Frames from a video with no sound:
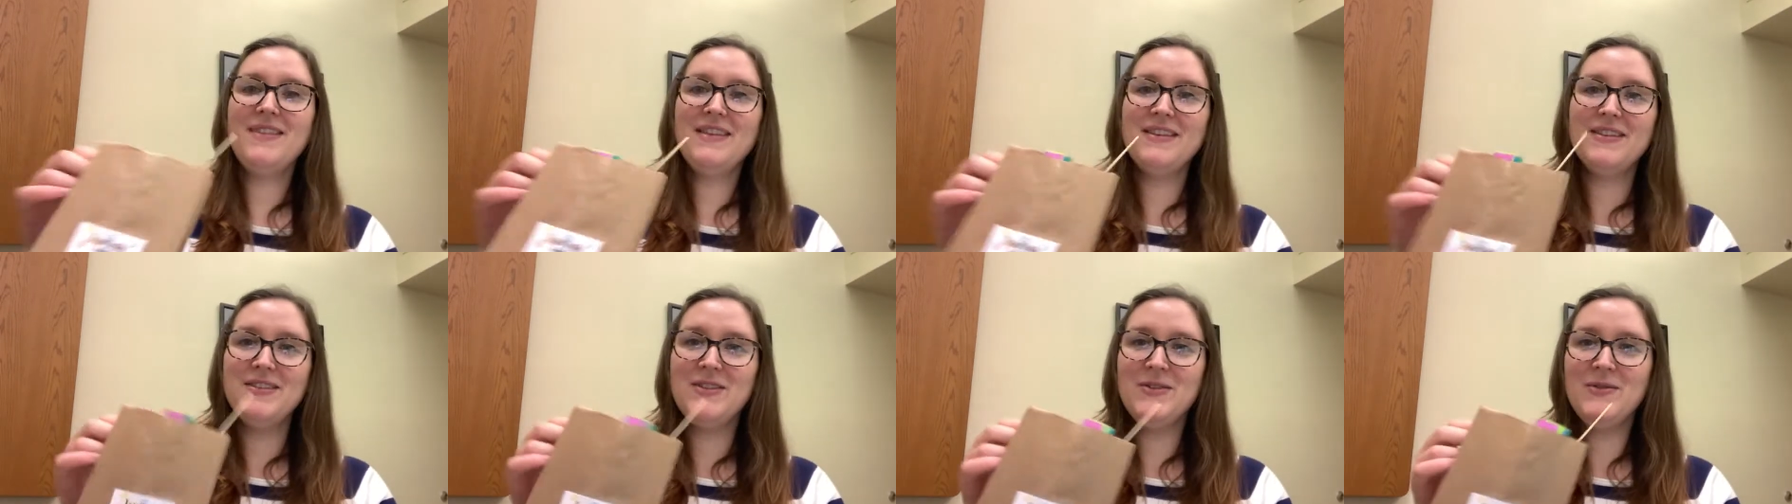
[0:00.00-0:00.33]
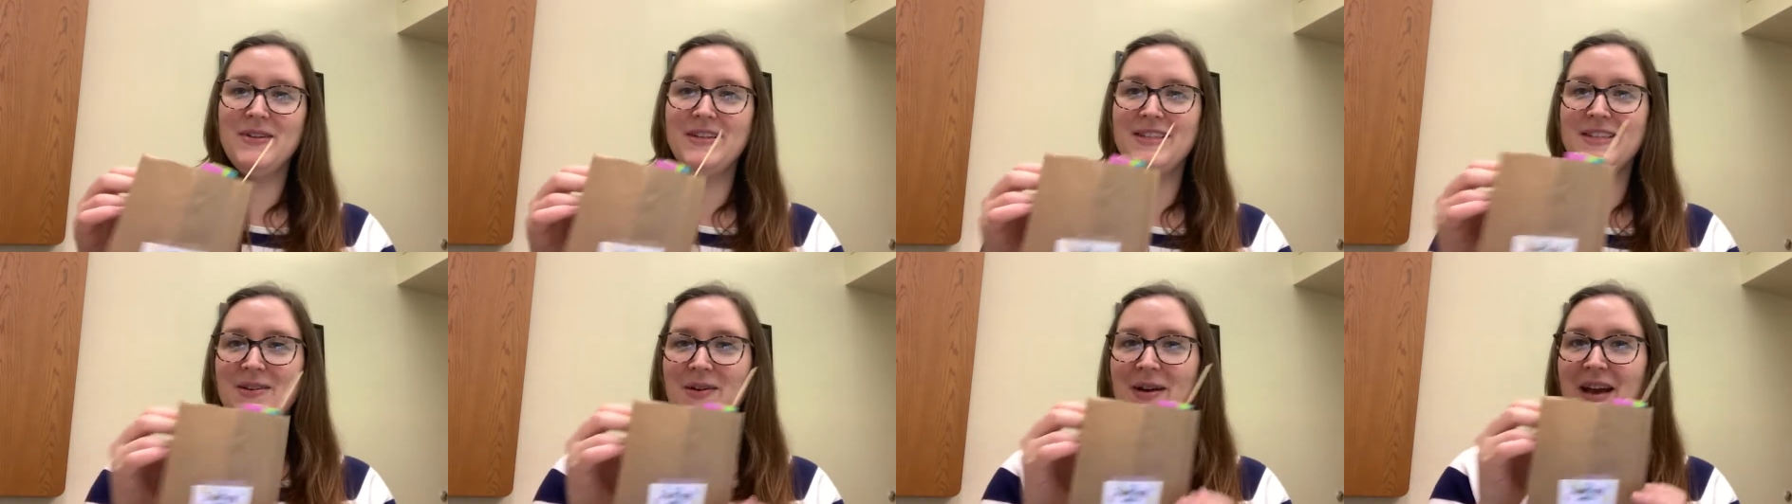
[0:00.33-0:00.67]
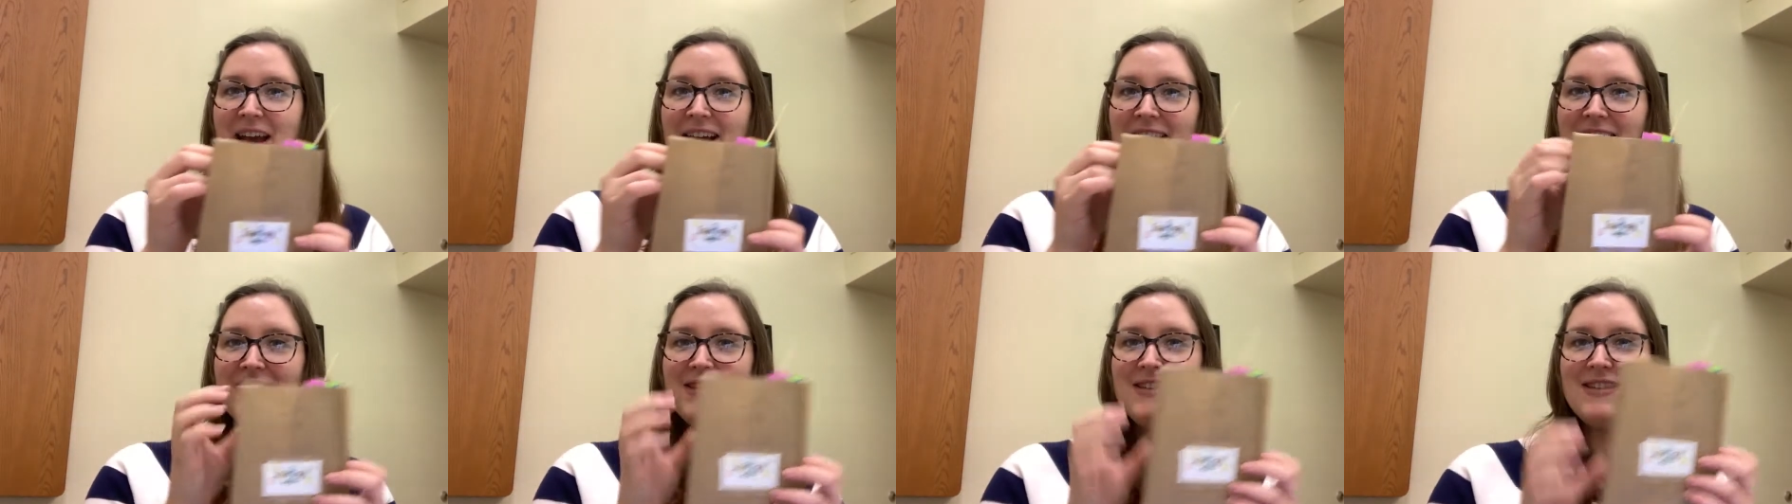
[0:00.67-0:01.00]
So let's go
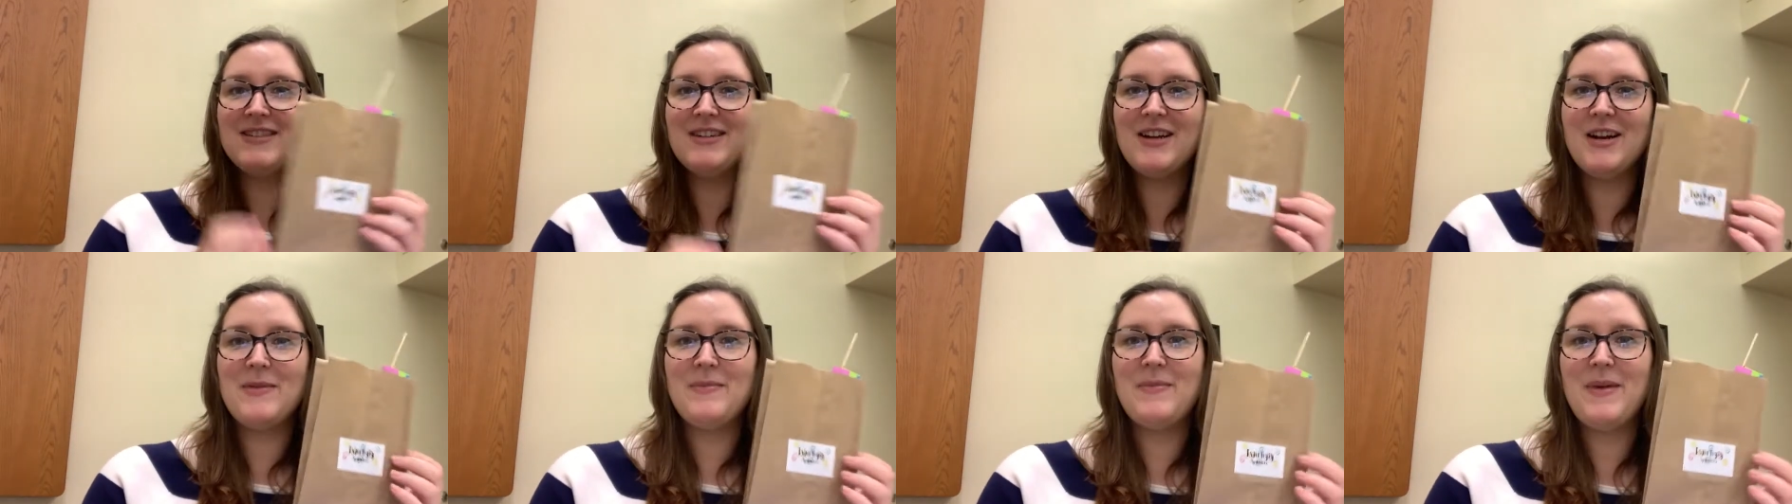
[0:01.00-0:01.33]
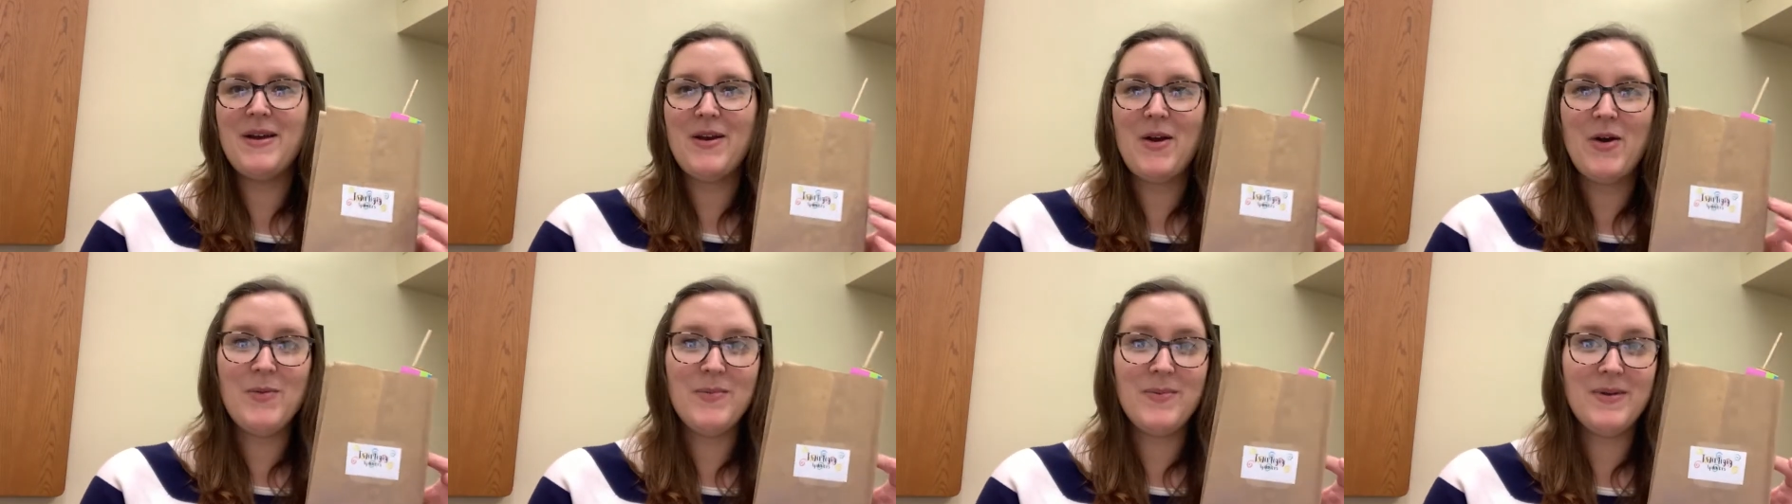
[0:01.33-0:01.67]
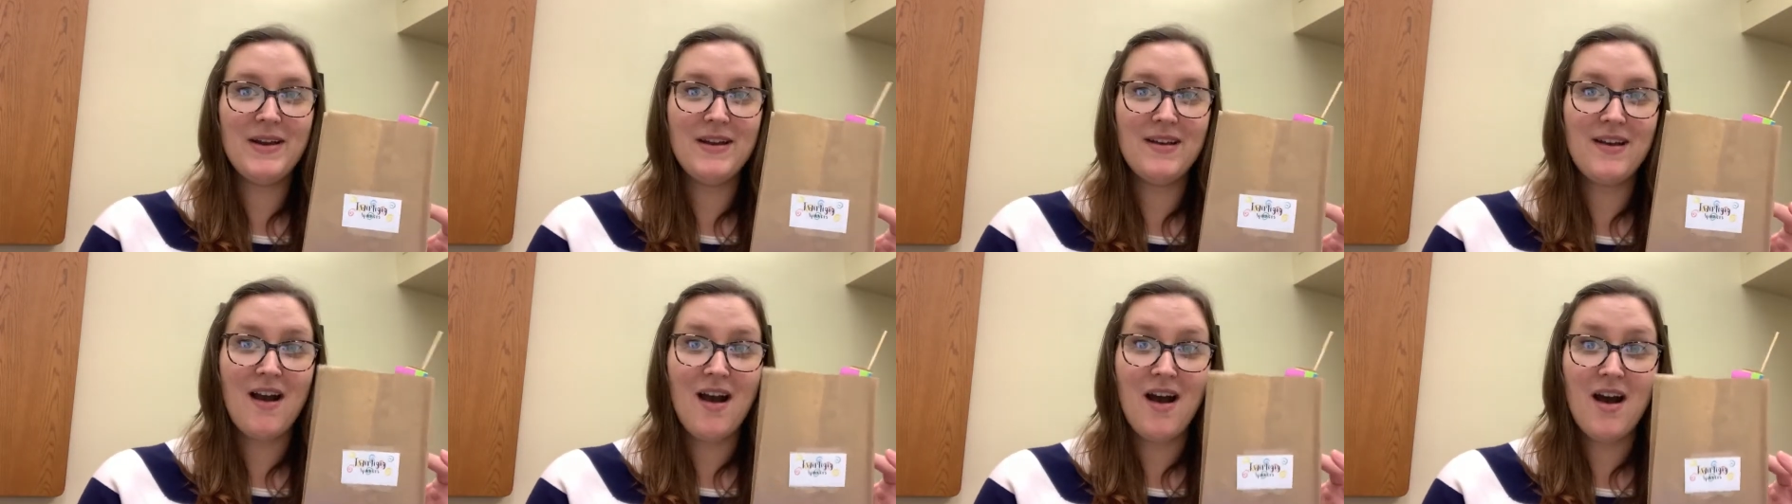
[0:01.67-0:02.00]
ahead and start by
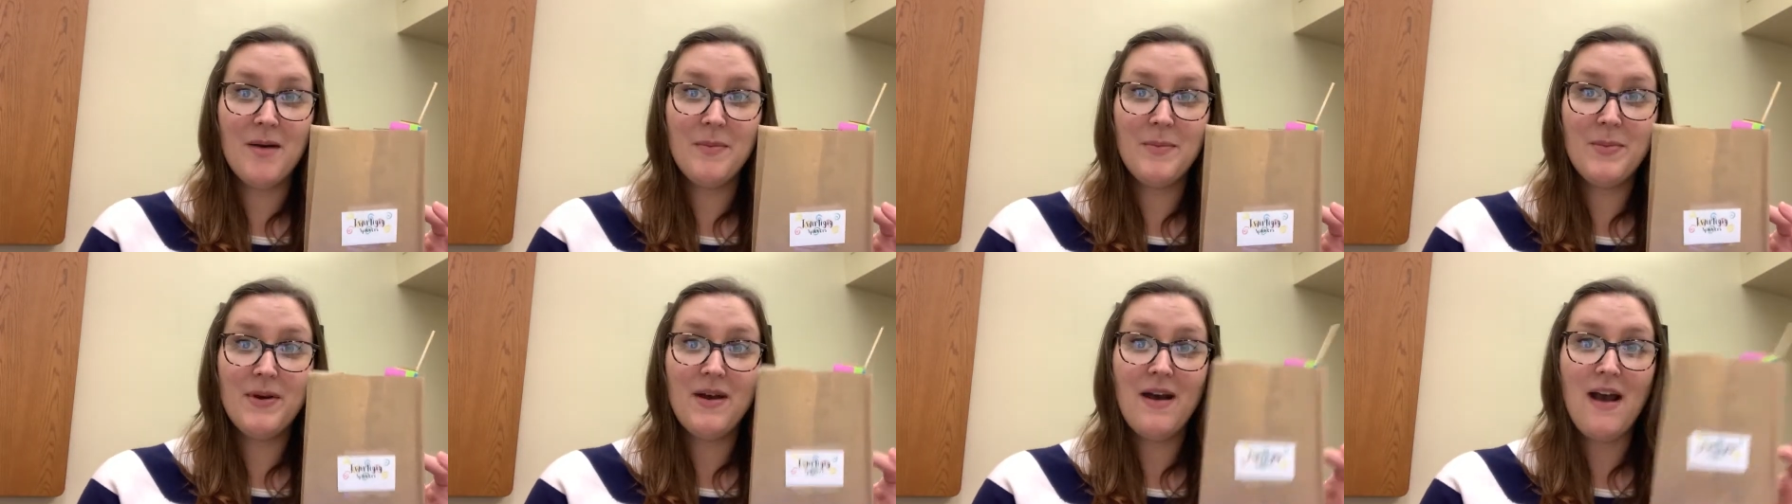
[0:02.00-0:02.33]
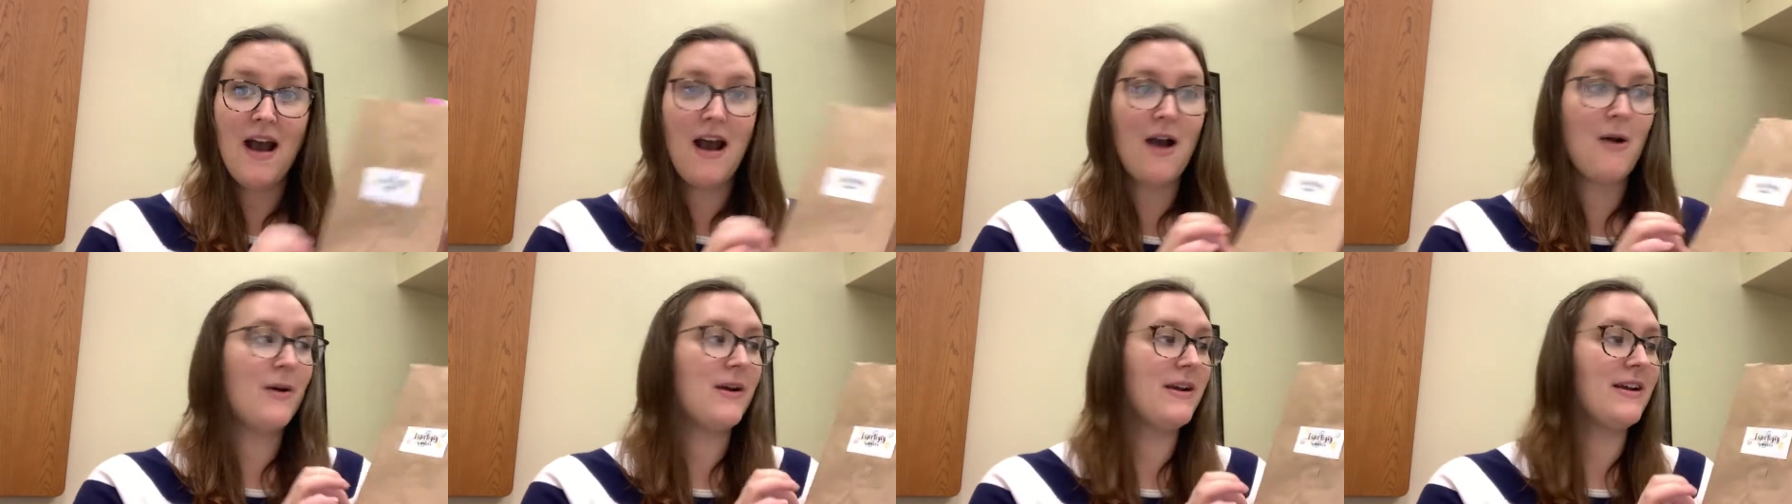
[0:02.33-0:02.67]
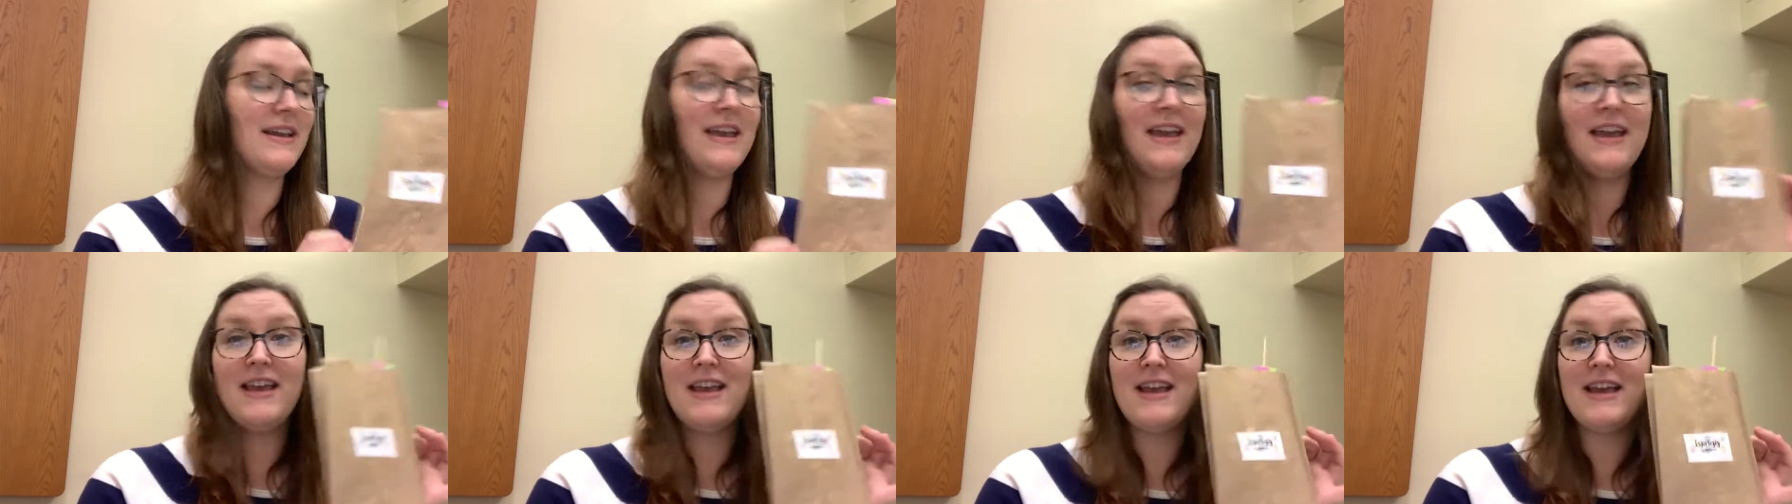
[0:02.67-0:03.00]
opening up our
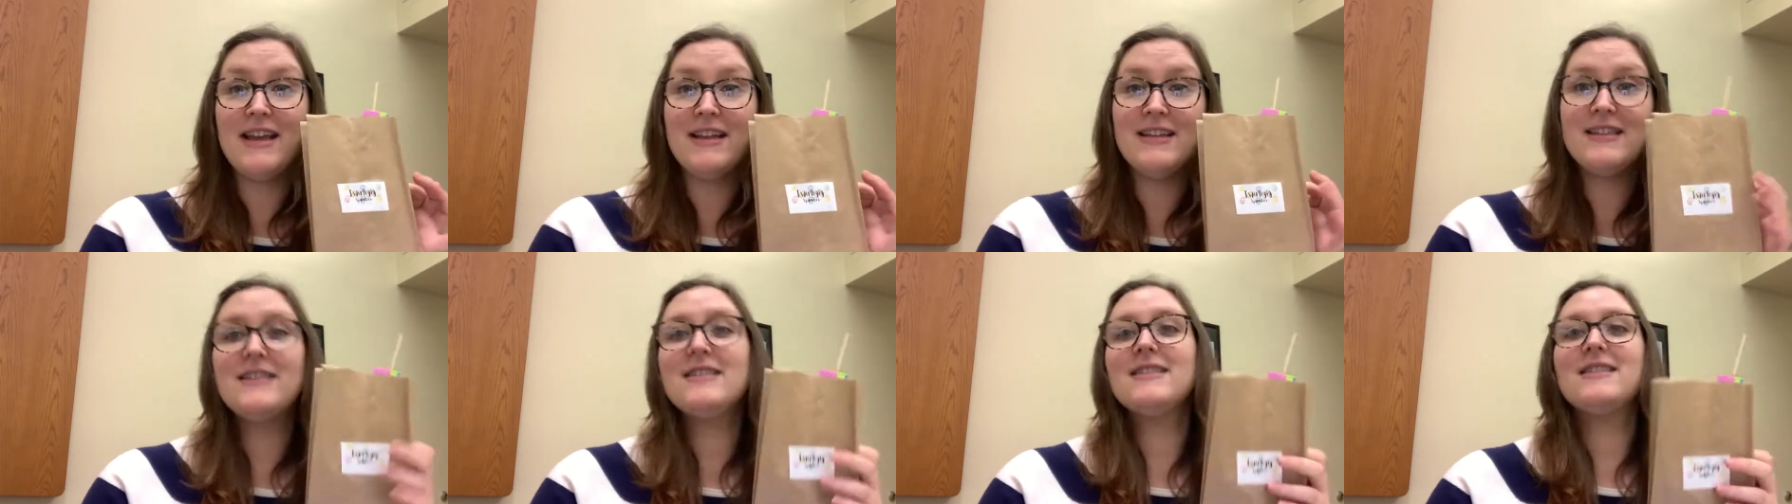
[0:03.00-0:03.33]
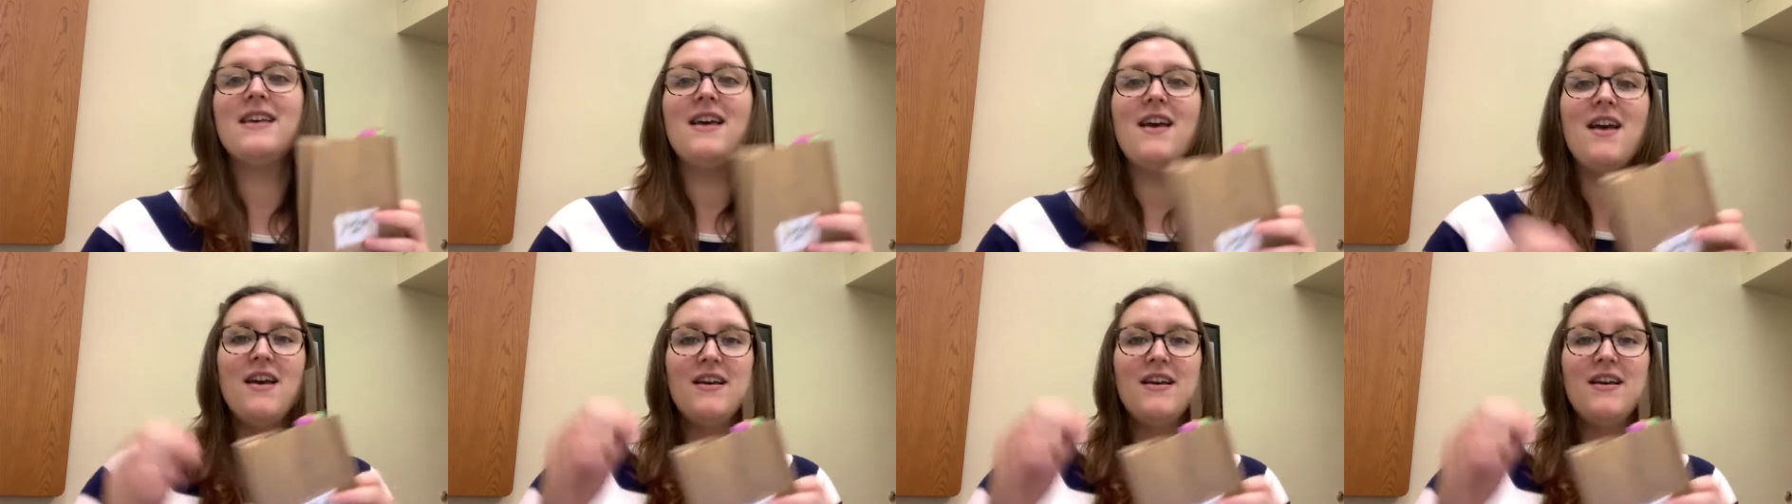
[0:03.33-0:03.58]
kits.